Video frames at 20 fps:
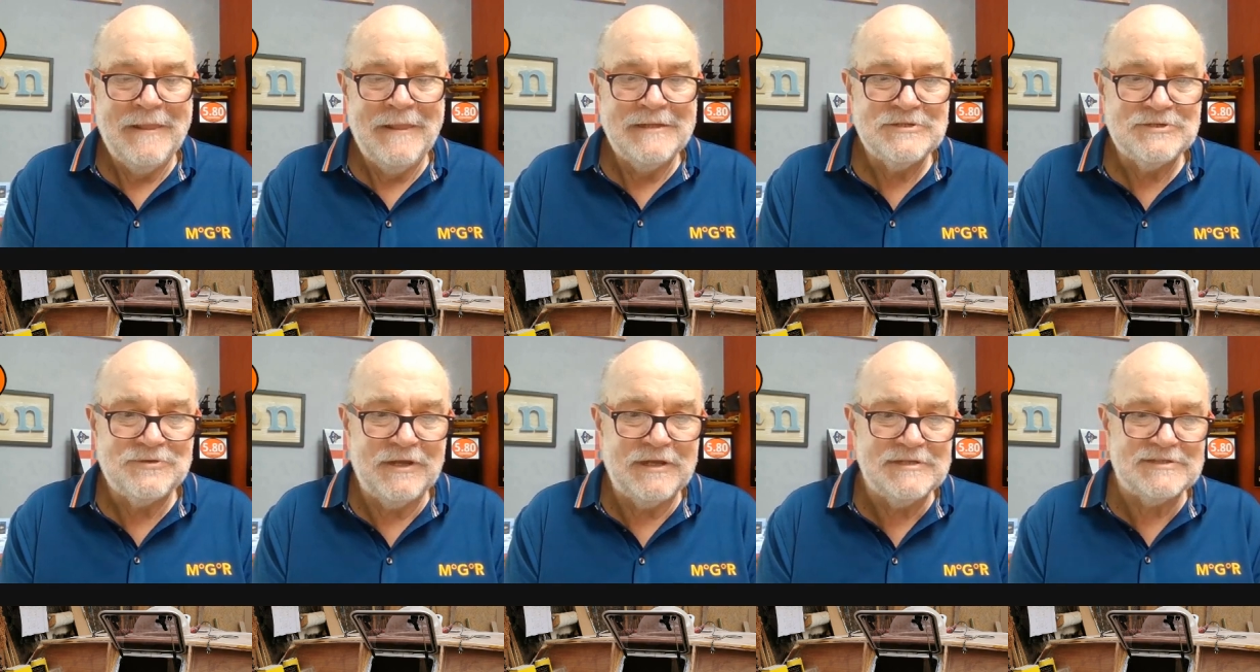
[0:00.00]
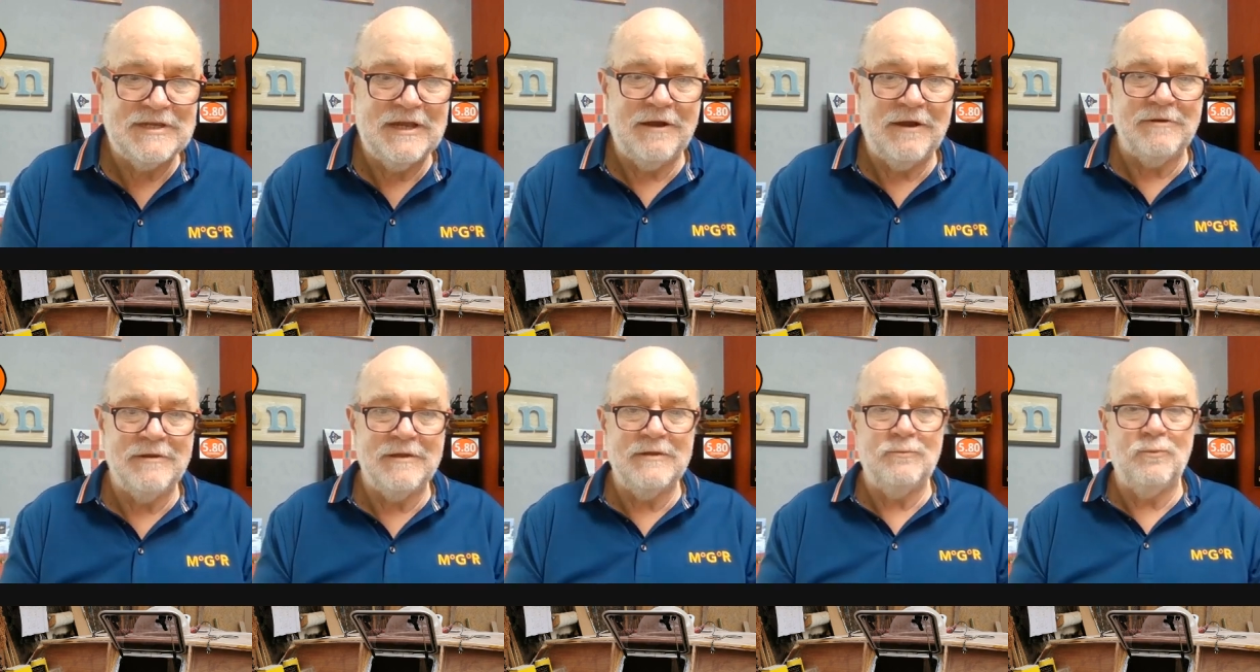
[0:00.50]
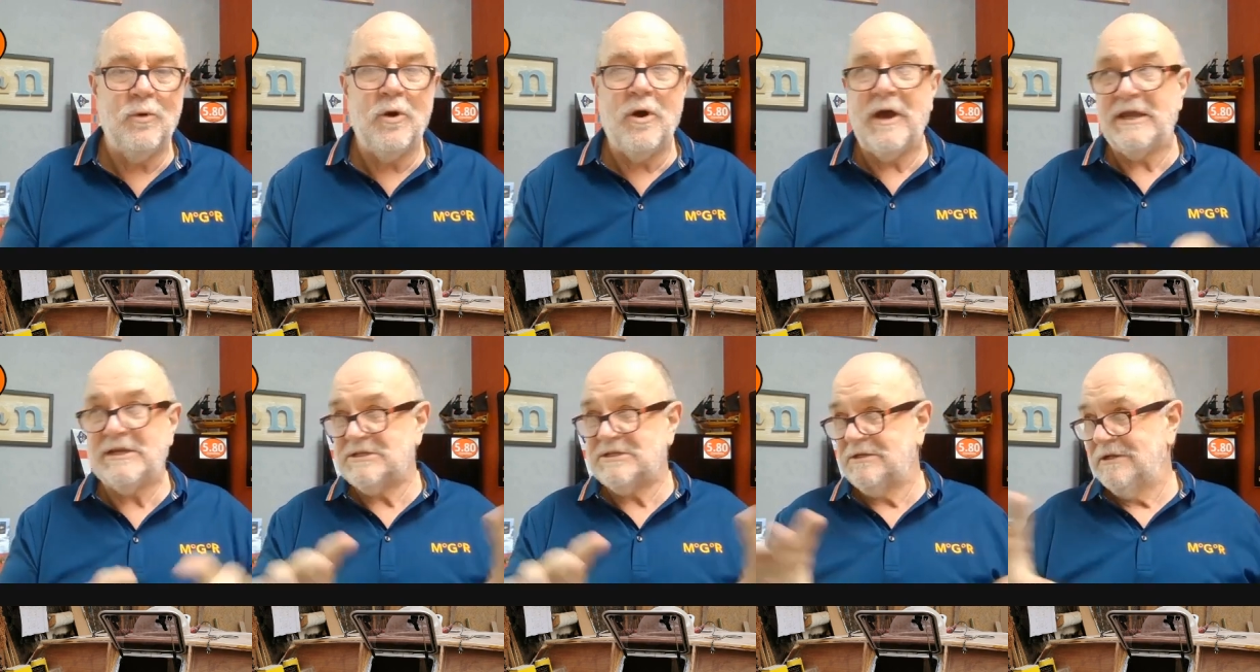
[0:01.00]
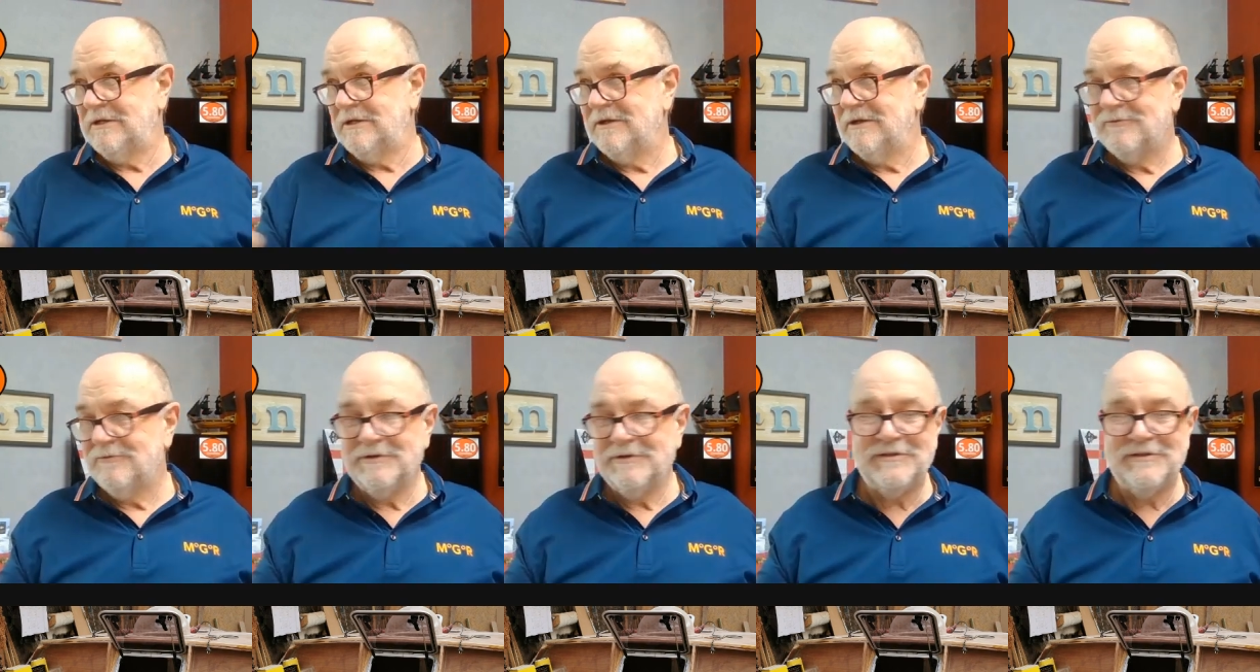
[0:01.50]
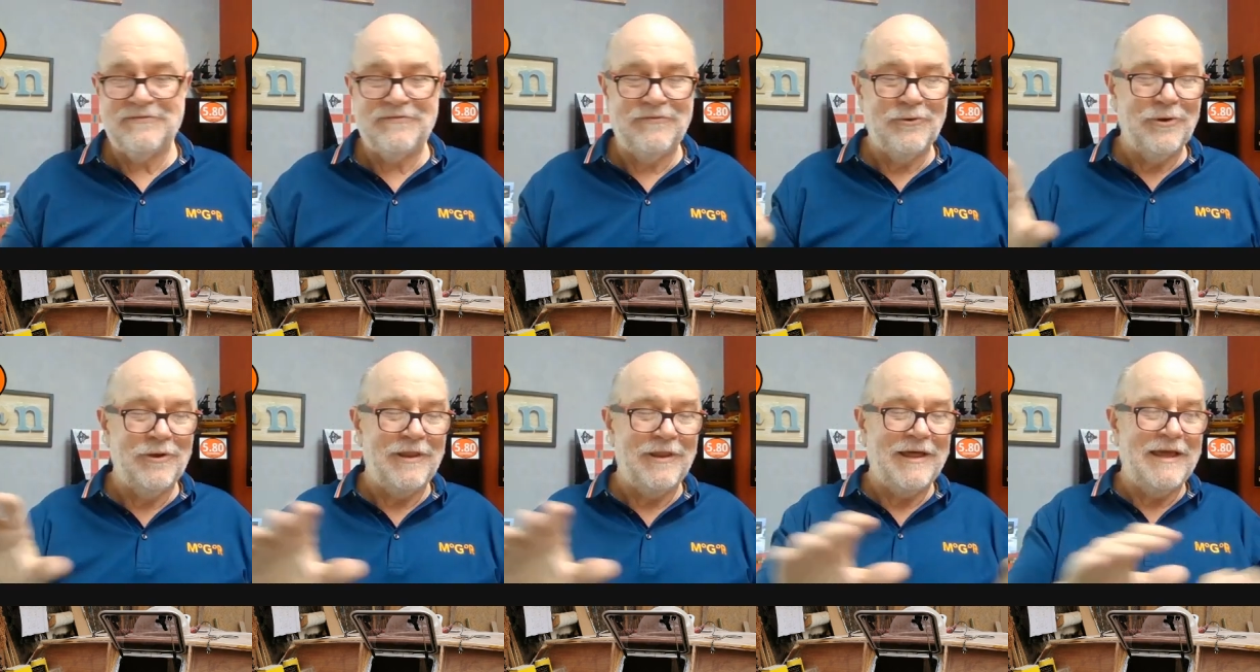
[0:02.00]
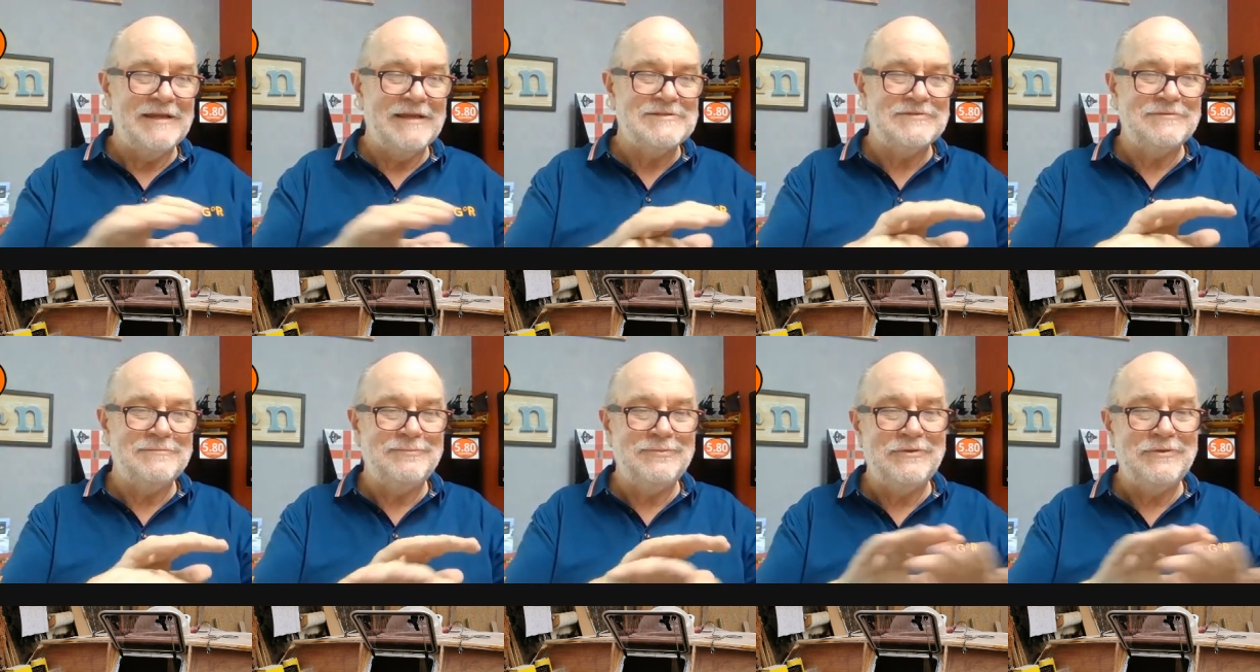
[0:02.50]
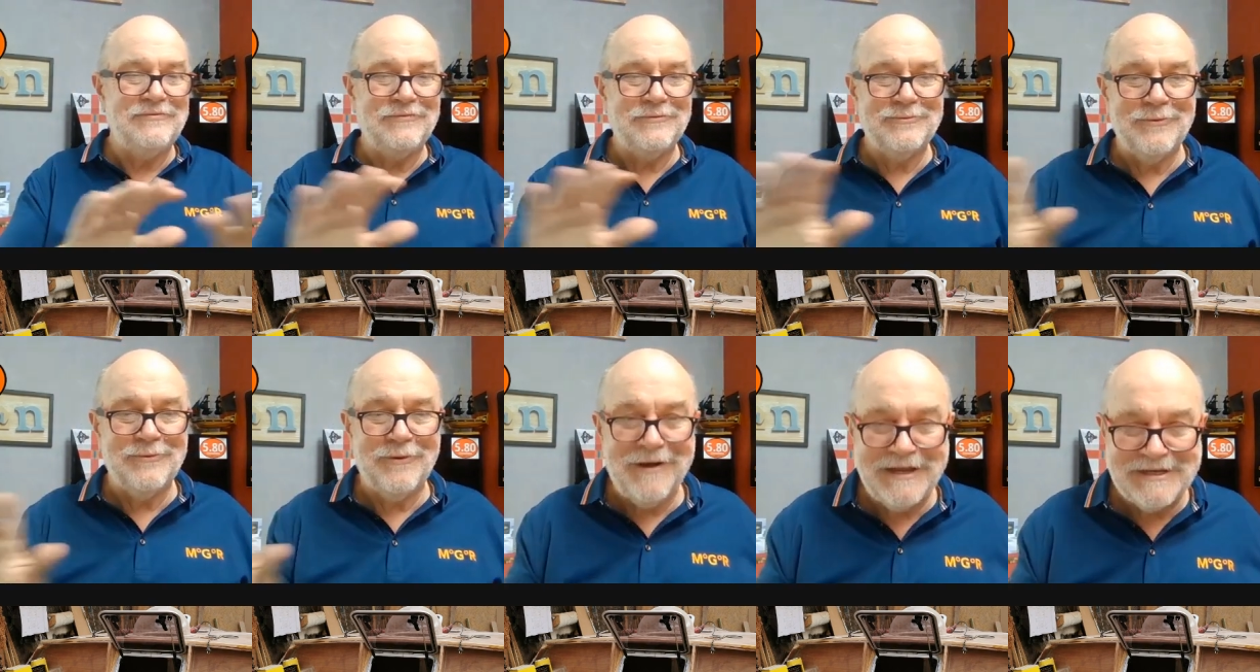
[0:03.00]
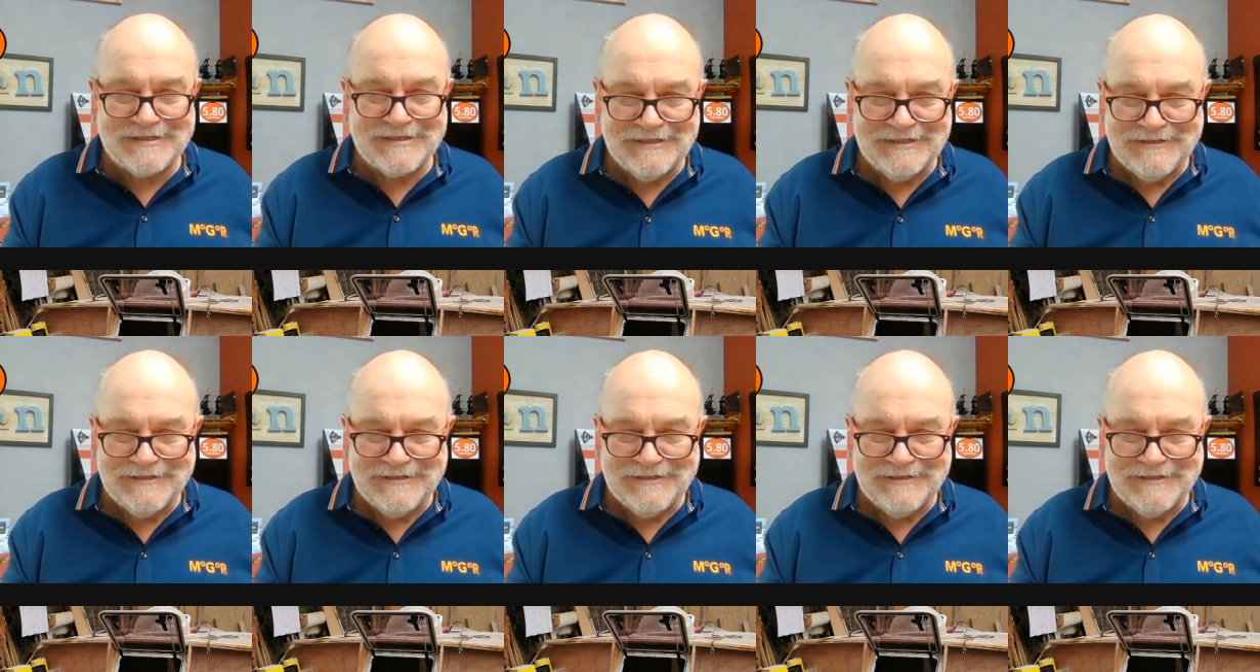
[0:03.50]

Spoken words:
Trekker's currently white with 4 layers of beautiful white,